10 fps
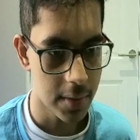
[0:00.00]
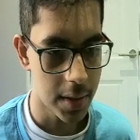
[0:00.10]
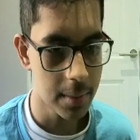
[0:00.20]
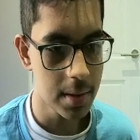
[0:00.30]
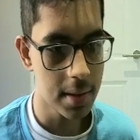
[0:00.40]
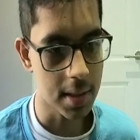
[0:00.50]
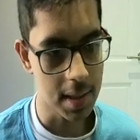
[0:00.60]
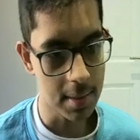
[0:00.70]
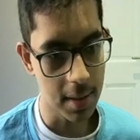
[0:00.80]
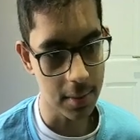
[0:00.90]
variables. I'll
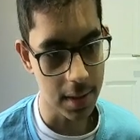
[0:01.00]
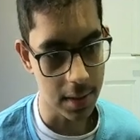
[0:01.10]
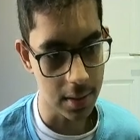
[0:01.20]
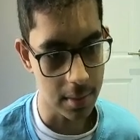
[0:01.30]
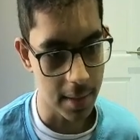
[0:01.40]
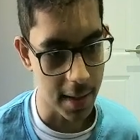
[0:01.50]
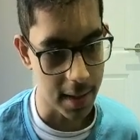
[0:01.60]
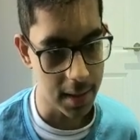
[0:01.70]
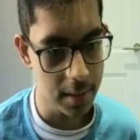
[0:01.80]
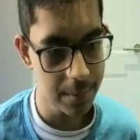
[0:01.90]
explain what they do a bit
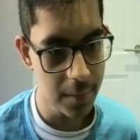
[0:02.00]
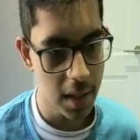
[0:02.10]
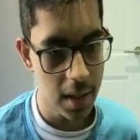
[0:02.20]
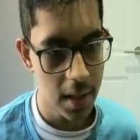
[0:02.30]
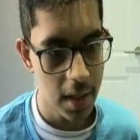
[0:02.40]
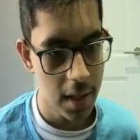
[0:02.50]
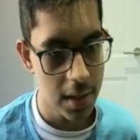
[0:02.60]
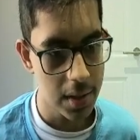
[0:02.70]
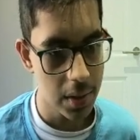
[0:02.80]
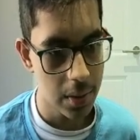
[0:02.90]
later.
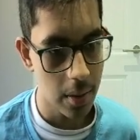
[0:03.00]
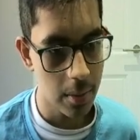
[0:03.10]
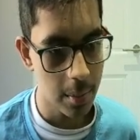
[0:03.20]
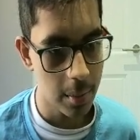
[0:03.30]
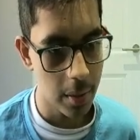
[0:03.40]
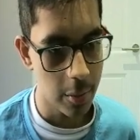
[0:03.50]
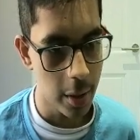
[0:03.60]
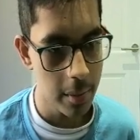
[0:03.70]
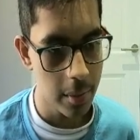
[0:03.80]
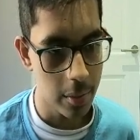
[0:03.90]
So
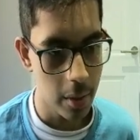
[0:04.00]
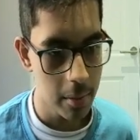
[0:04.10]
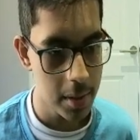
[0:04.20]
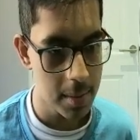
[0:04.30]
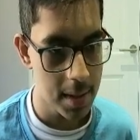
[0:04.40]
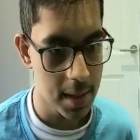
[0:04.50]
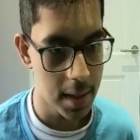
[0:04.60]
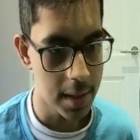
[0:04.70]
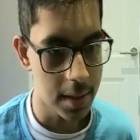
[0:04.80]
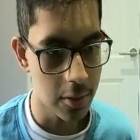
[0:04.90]
rem is
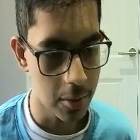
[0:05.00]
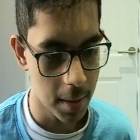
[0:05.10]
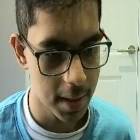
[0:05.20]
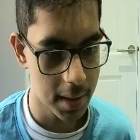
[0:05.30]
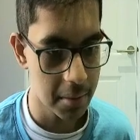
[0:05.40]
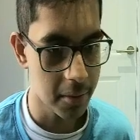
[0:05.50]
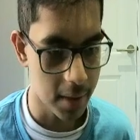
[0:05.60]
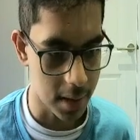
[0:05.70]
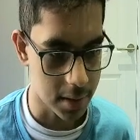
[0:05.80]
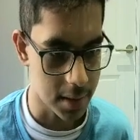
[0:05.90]
basically the remaining number of
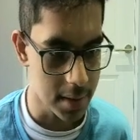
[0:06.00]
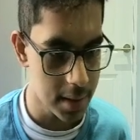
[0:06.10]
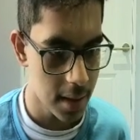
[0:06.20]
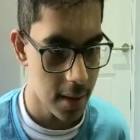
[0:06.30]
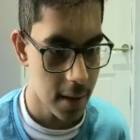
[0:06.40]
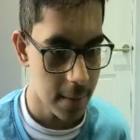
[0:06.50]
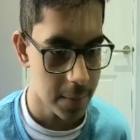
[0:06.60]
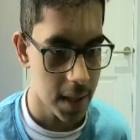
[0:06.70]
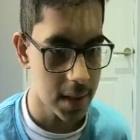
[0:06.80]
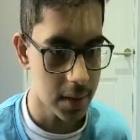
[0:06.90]
characters.
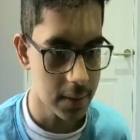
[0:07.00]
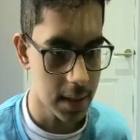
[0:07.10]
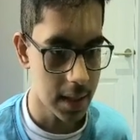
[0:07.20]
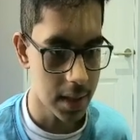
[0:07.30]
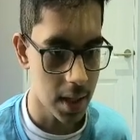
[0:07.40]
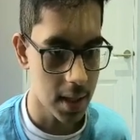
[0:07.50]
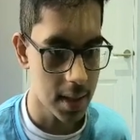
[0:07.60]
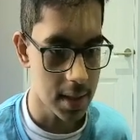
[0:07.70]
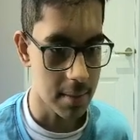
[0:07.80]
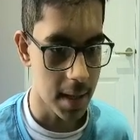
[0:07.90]
It's obviously
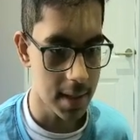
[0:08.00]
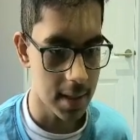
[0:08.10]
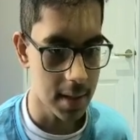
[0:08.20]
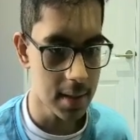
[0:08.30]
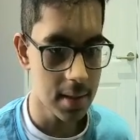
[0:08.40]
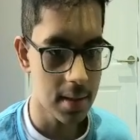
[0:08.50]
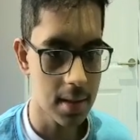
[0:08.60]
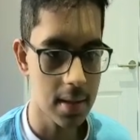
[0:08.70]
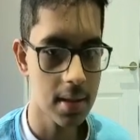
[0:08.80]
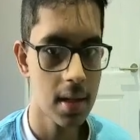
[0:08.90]
initialized to max length
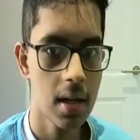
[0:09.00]
since